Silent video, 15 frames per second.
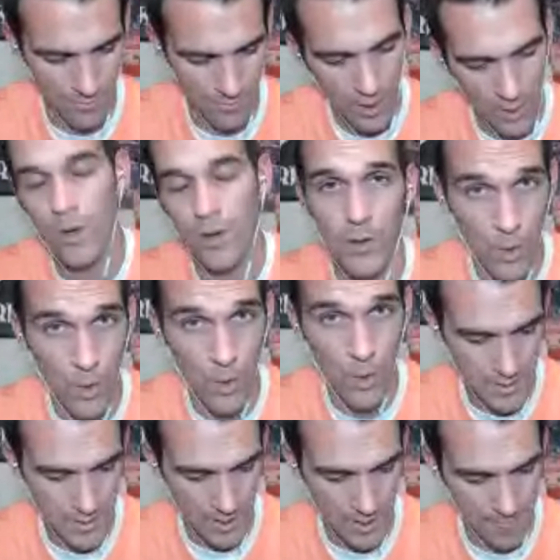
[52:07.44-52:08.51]
at
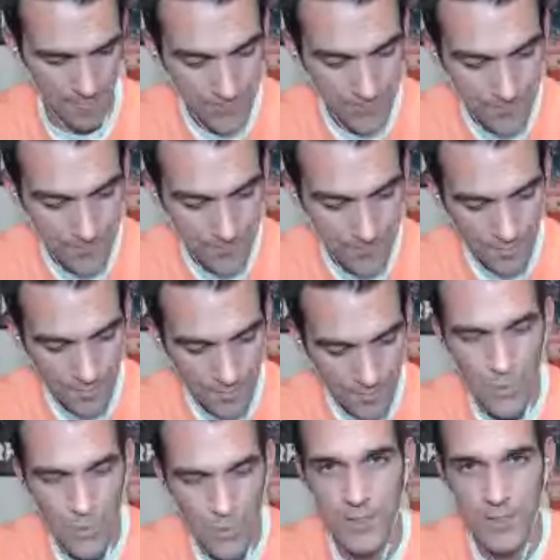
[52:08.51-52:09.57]
20%. So
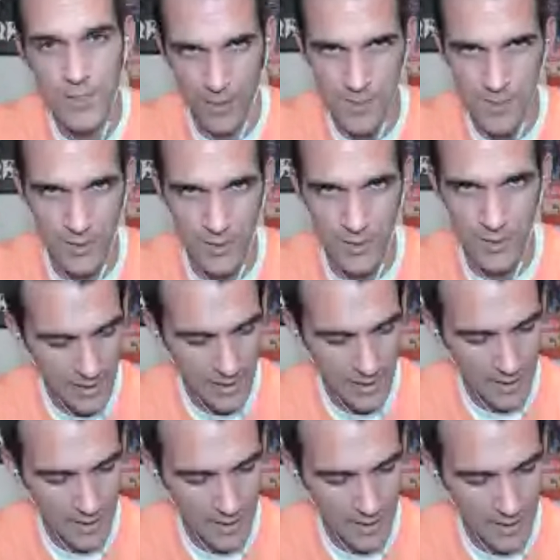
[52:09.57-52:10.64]
what does Chris do?
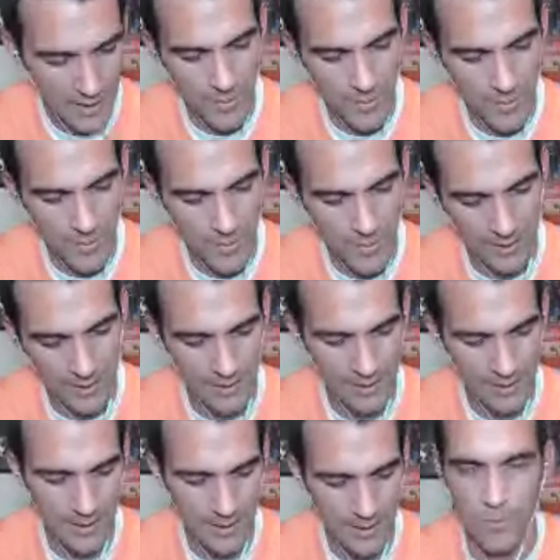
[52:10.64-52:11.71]
He comes back and
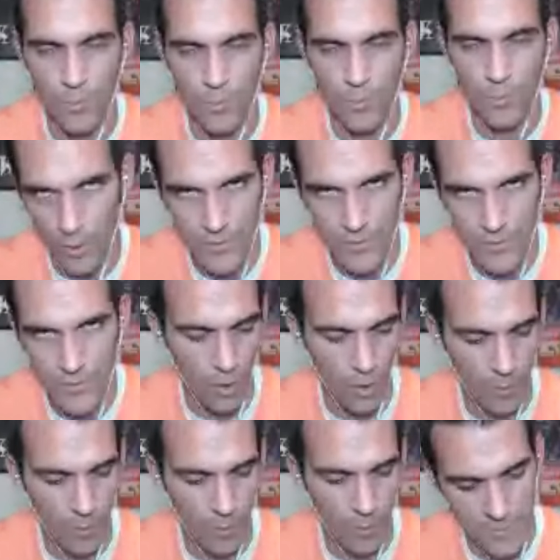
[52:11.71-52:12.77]
he has some words for
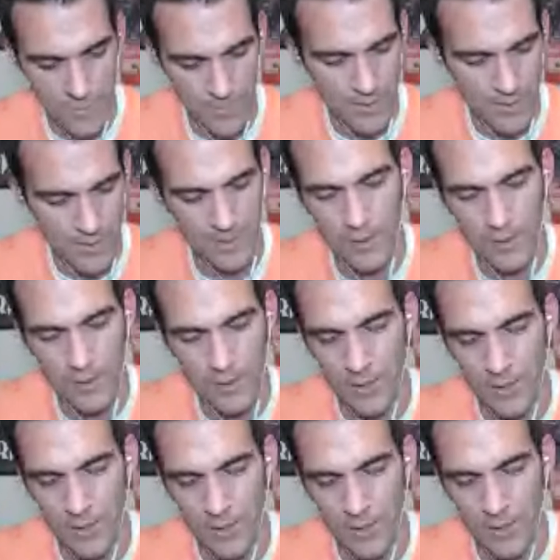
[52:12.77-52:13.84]
him and says, basically, look, I'll
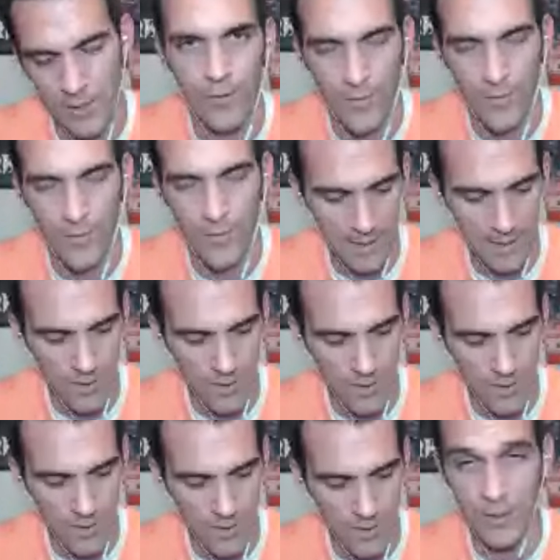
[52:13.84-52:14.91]
do it for 150,000 for
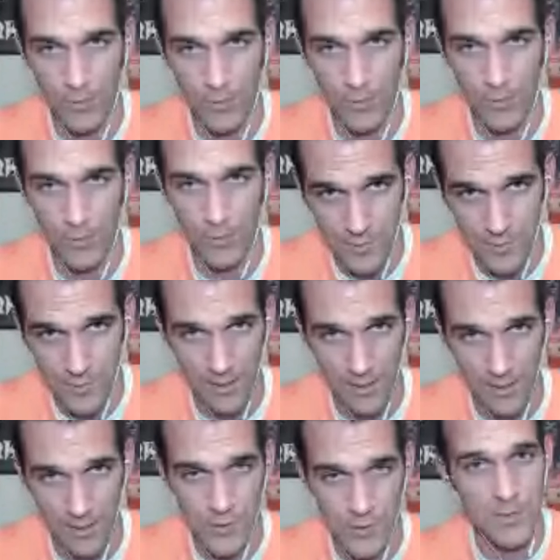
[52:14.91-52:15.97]
22.5%. So
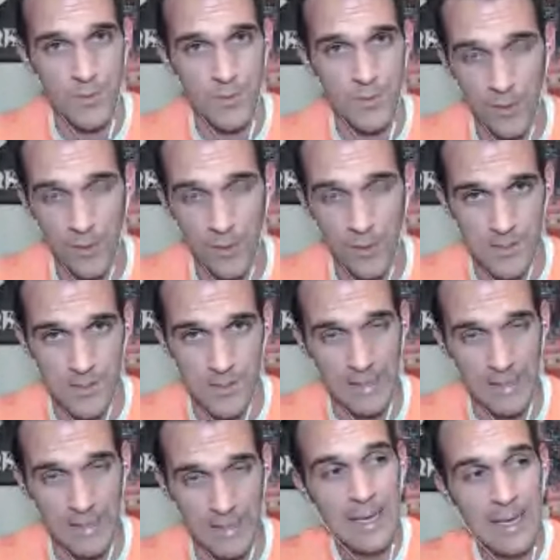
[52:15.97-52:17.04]
what he's doing is
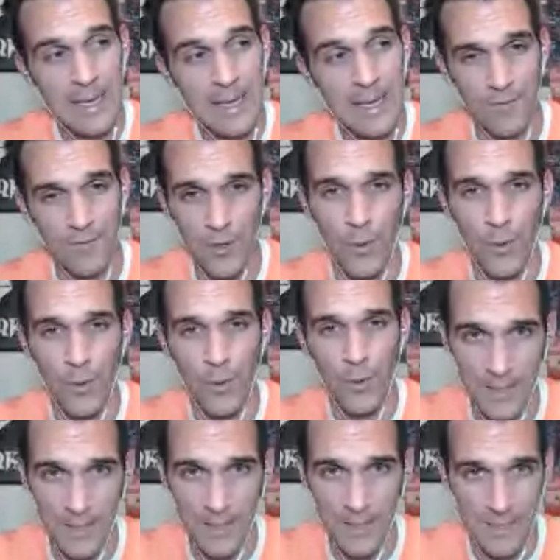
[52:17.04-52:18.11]
saying, if you don't
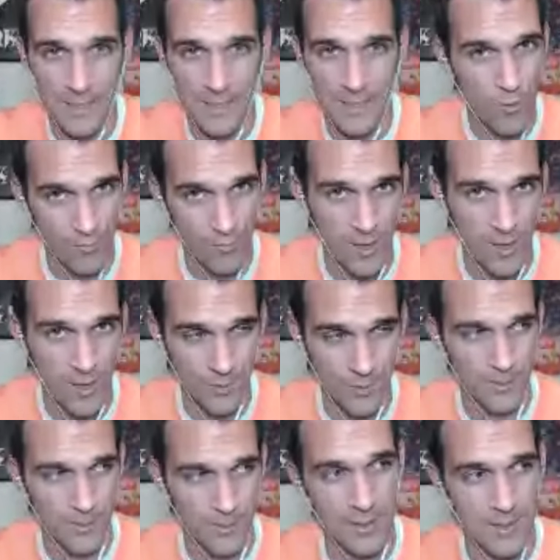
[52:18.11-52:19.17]
realize that I'm more valuable
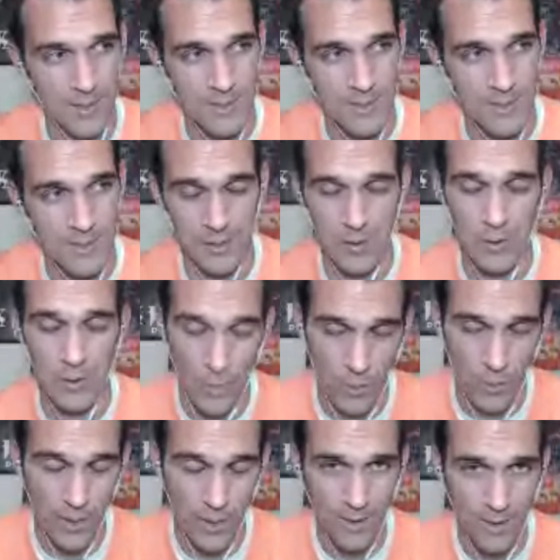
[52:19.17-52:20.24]
to this than
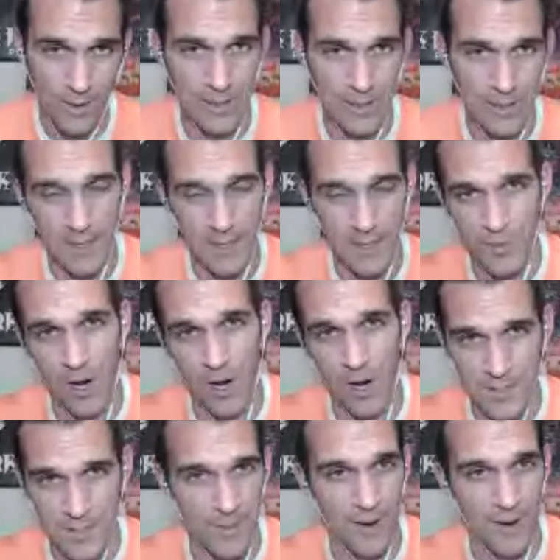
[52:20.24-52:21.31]
Lori, and he made some
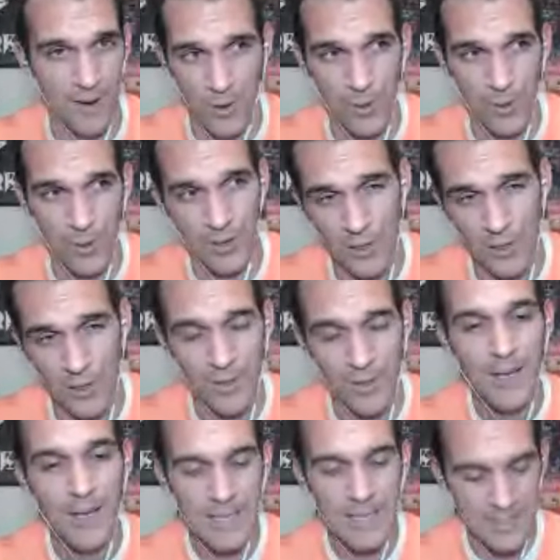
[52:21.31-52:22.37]
comments about going on QVC.
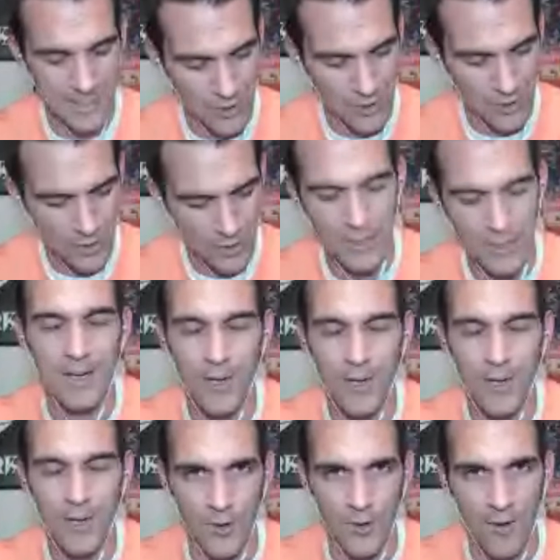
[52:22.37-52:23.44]
He said, you know what? You didn't
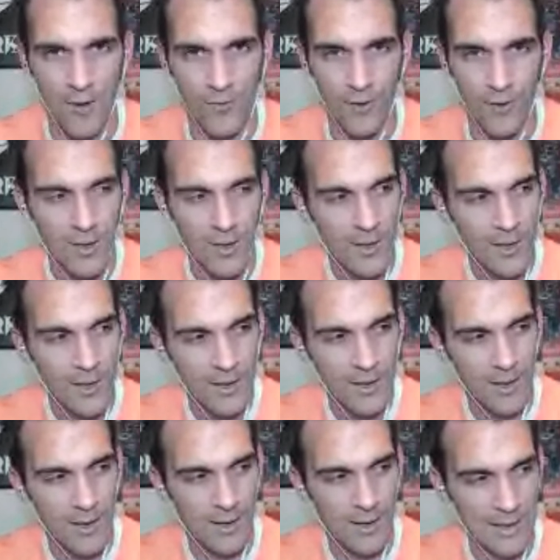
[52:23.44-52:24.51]
hear in her offer.
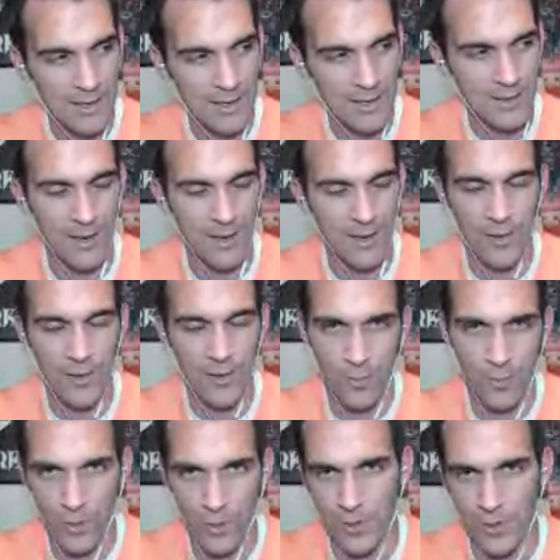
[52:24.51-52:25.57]
Anything other
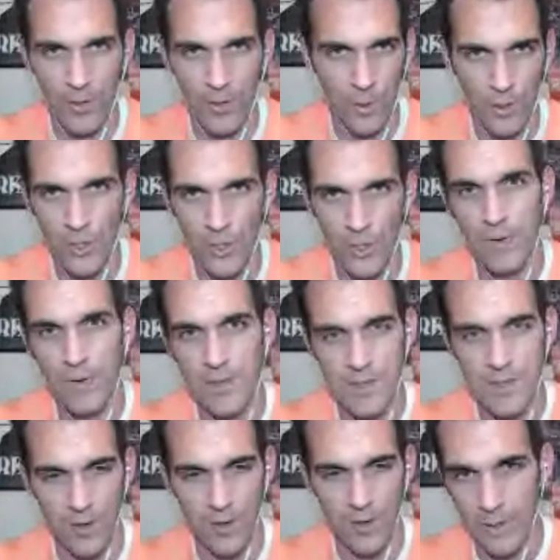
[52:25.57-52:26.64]
than what you're going to do on
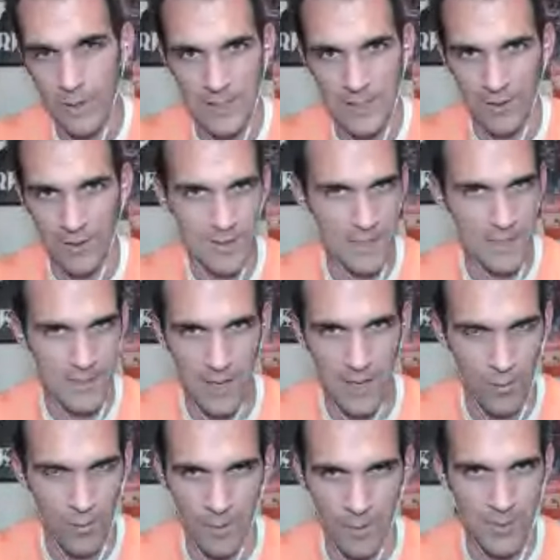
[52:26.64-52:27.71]
QVC or retail, because that's
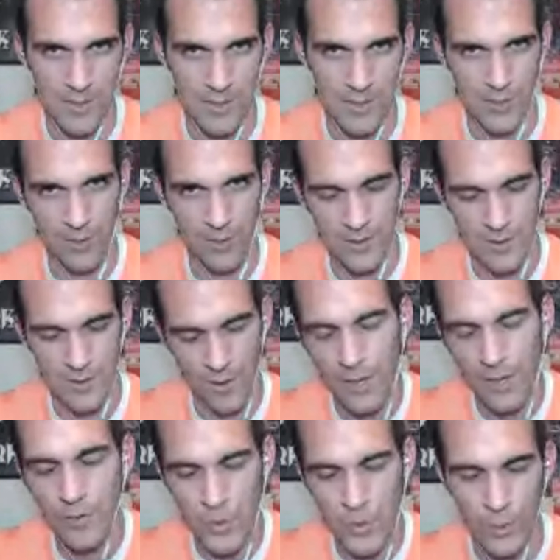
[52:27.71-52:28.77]
not what the business you're in. So I'll
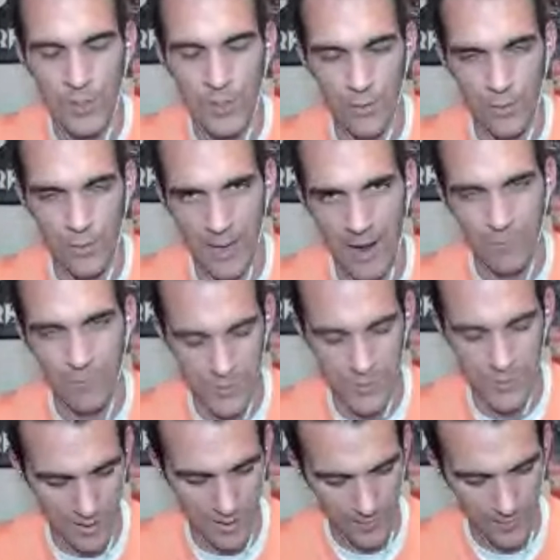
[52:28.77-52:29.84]
give you
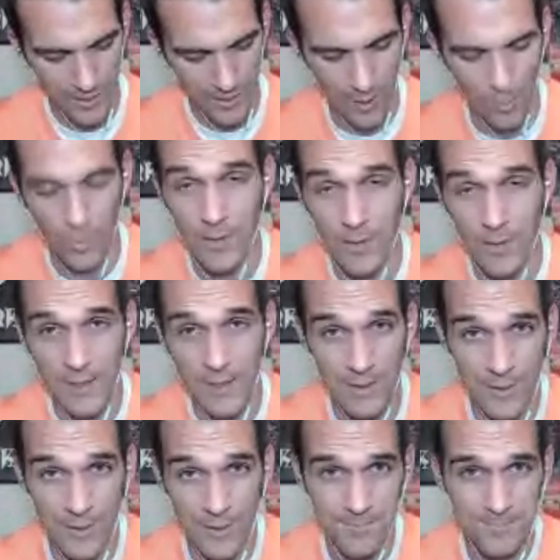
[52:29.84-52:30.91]
22.5%. And what did they
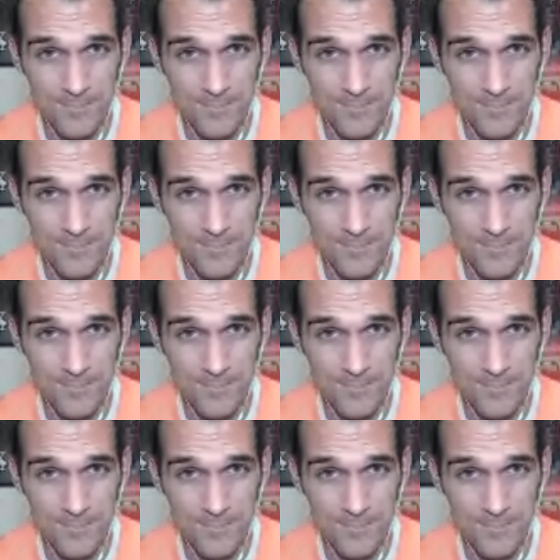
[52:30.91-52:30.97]
do?